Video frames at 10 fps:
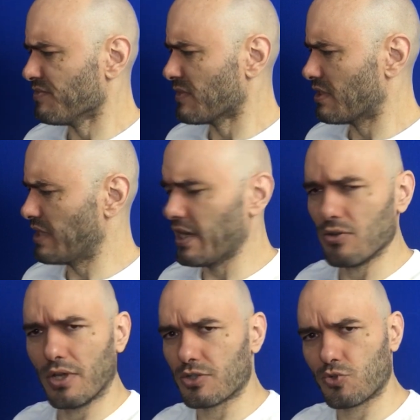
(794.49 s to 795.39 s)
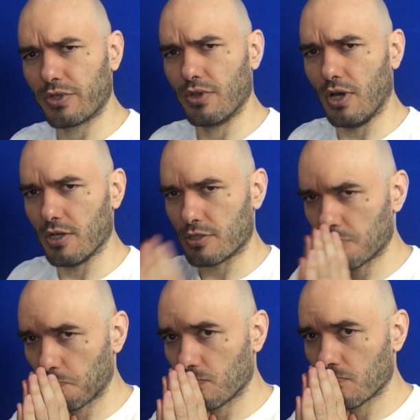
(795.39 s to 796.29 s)
Because they had a lot of strict laws.
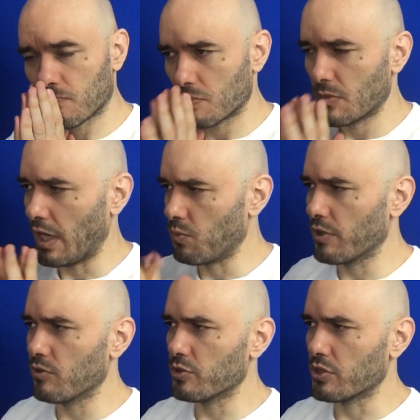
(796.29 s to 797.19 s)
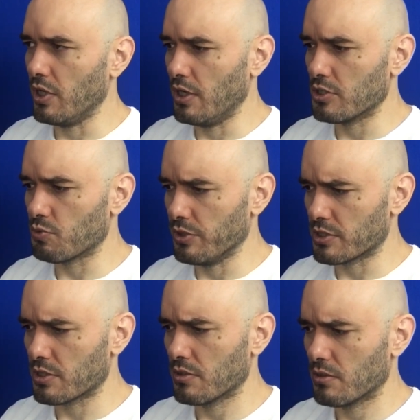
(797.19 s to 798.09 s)
And one of those laws
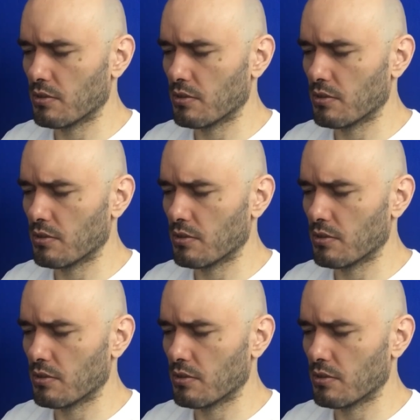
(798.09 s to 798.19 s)
was,